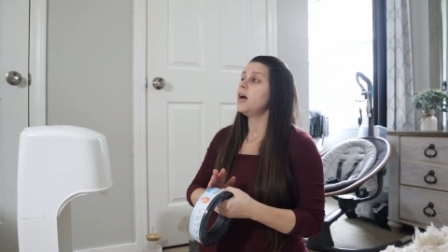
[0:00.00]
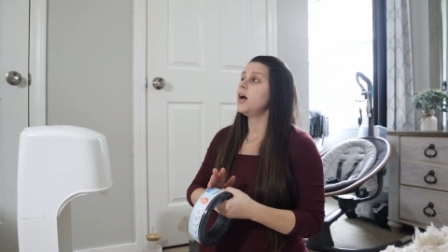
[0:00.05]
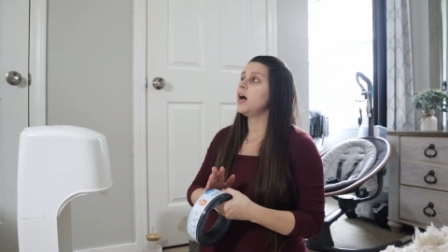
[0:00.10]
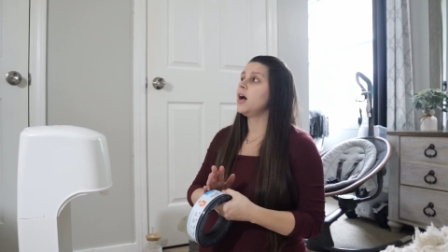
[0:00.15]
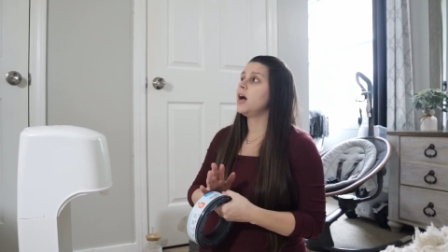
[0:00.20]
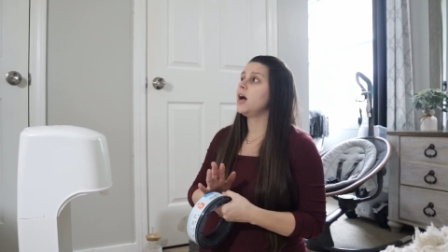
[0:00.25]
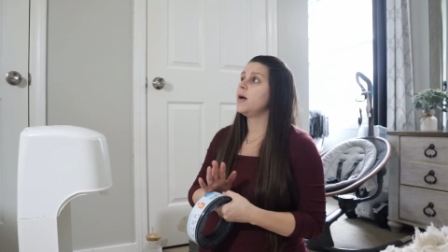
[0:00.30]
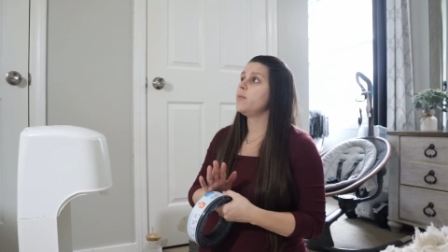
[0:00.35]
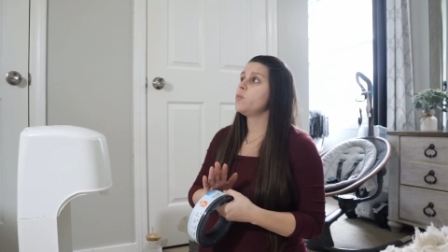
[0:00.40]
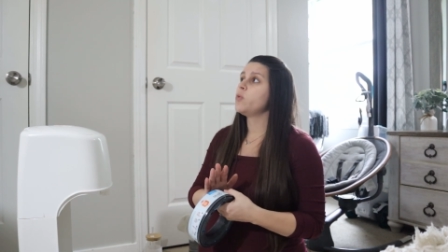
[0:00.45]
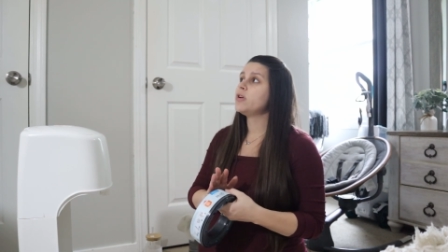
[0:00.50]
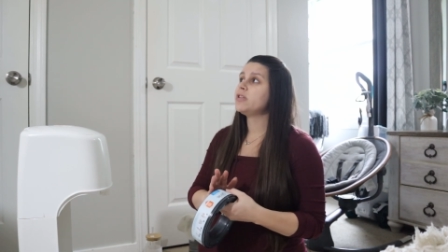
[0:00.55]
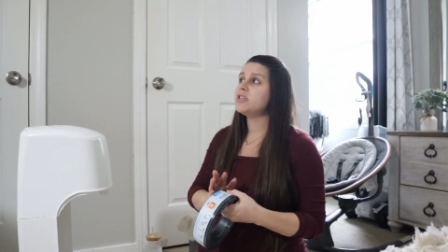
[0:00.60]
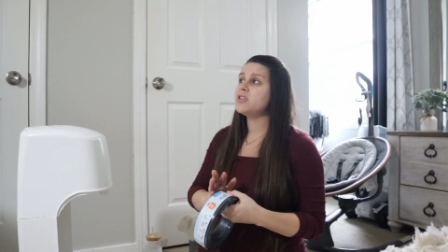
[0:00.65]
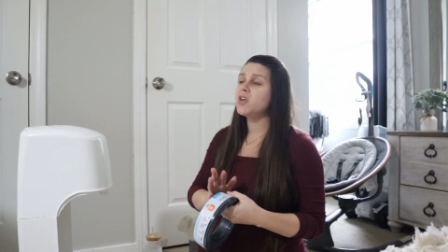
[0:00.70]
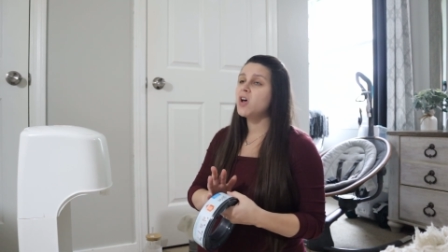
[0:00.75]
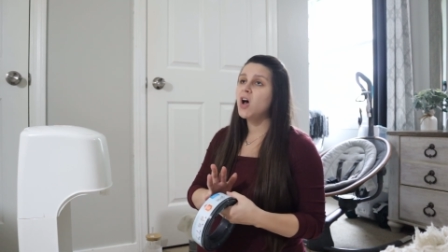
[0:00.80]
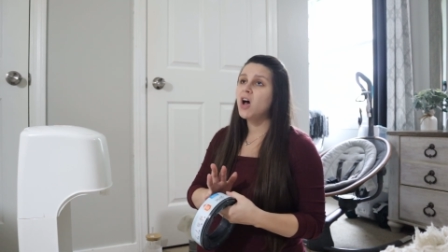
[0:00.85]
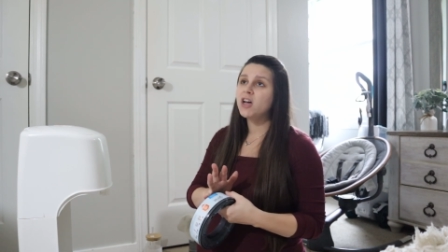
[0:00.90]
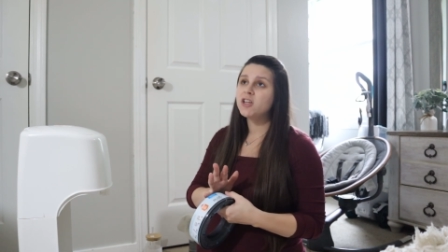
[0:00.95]
Um, went
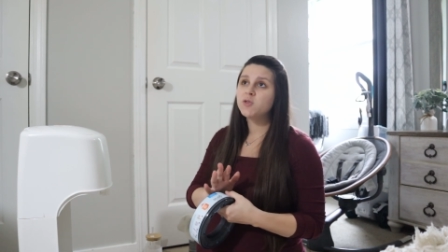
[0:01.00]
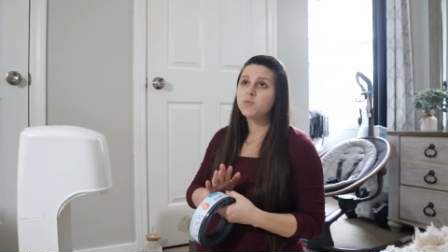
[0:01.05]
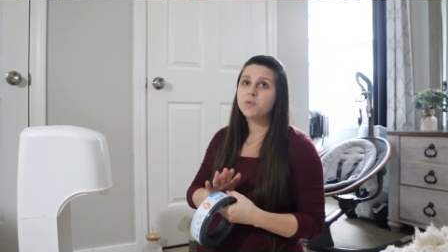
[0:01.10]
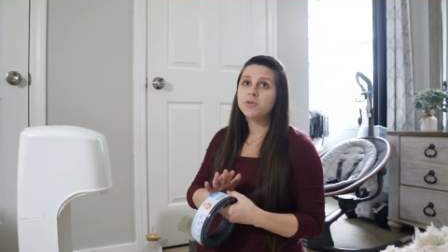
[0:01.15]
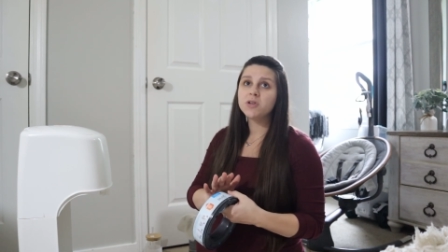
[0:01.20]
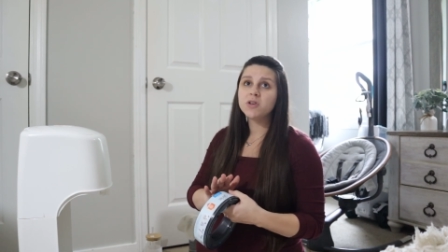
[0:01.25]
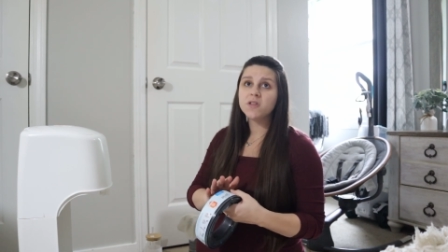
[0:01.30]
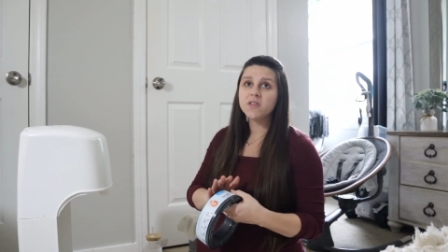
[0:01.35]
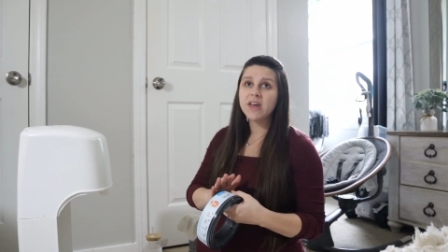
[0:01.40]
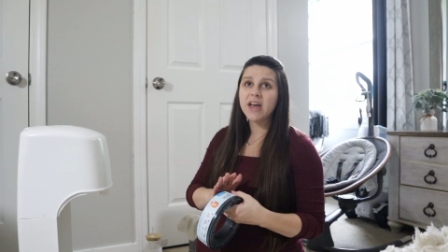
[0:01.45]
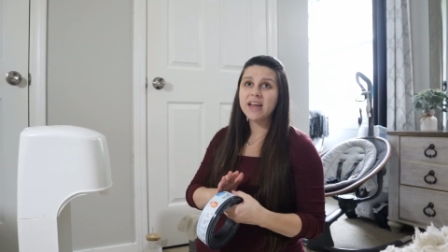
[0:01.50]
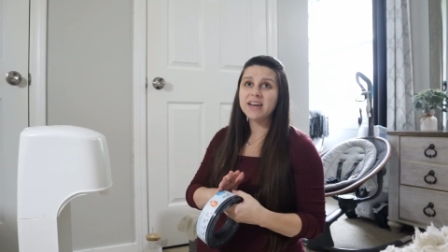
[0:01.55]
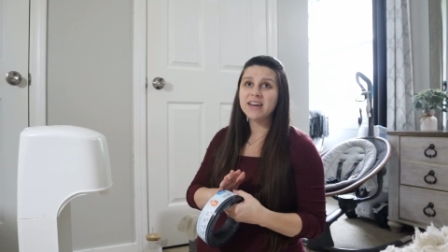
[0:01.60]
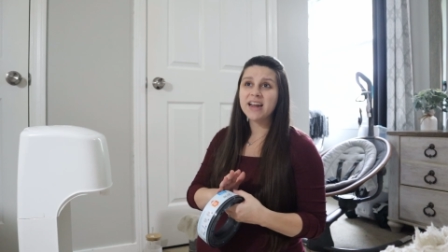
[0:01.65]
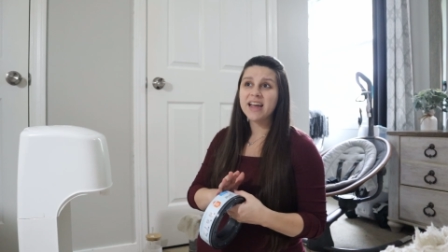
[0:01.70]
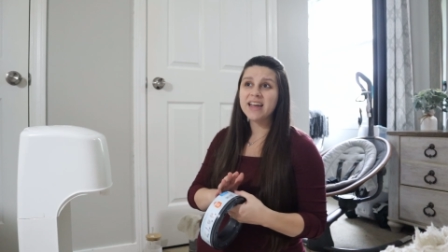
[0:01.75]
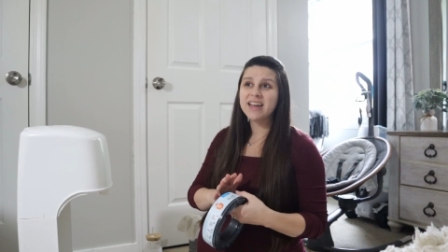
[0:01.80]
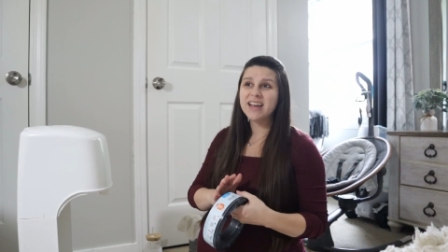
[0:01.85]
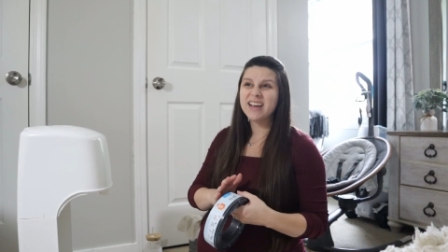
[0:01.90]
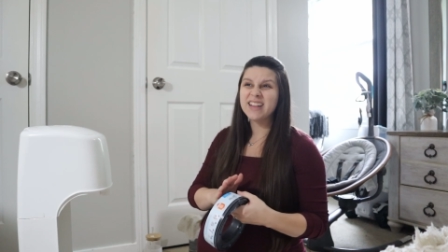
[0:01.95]
to the hospital that
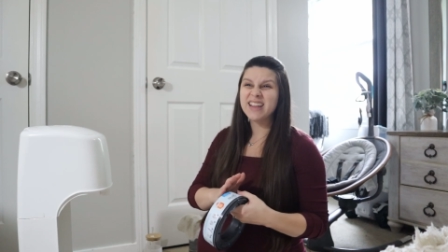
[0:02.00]
night